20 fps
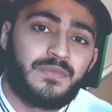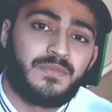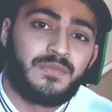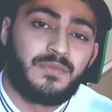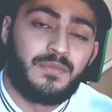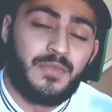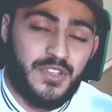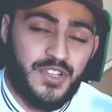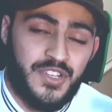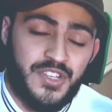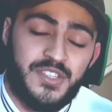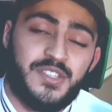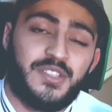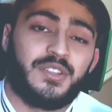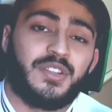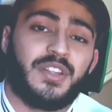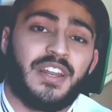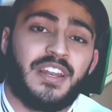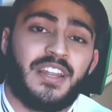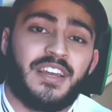But she's still
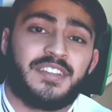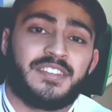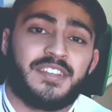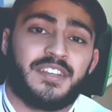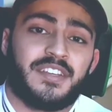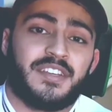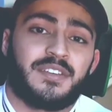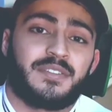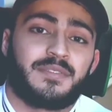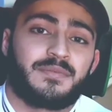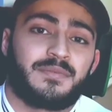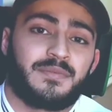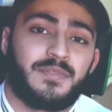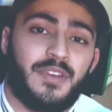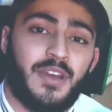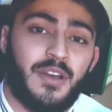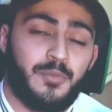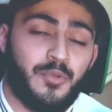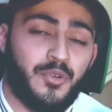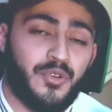neglecting
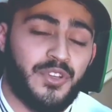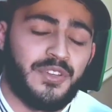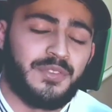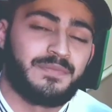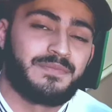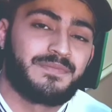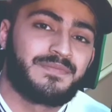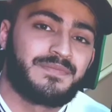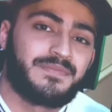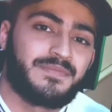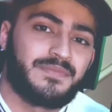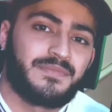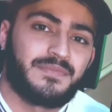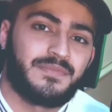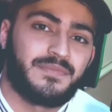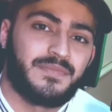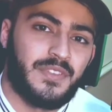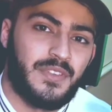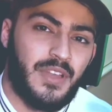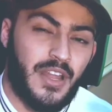her body
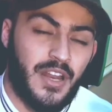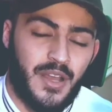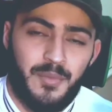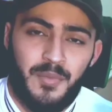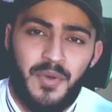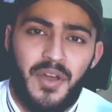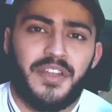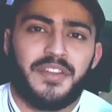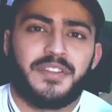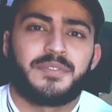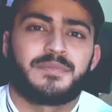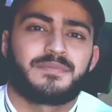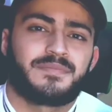and her mind.